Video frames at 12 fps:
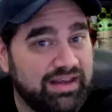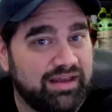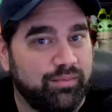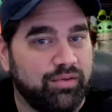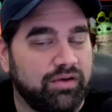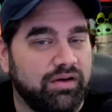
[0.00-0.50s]
with
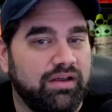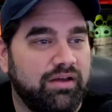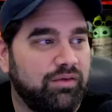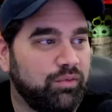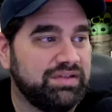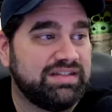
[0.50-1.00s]
Amber,
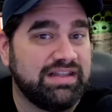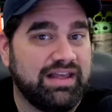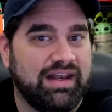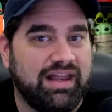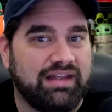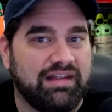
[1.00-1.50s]
will see
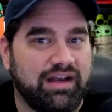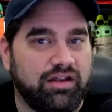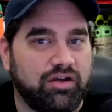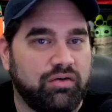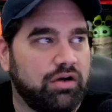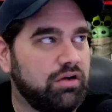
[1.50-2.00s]
that headline
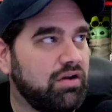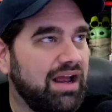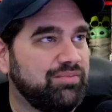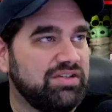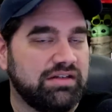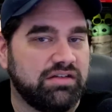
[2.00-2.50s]
and go, oh
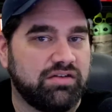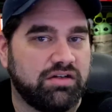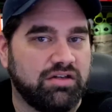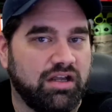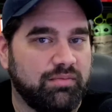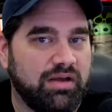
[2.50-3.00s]
crap, she's going to
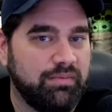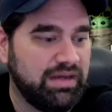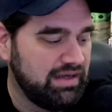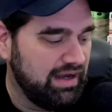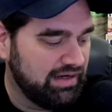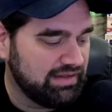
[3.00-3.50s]
start talking about
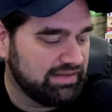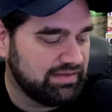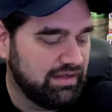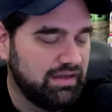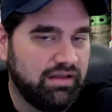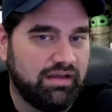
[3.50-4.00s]
me
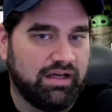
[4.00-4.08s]
next,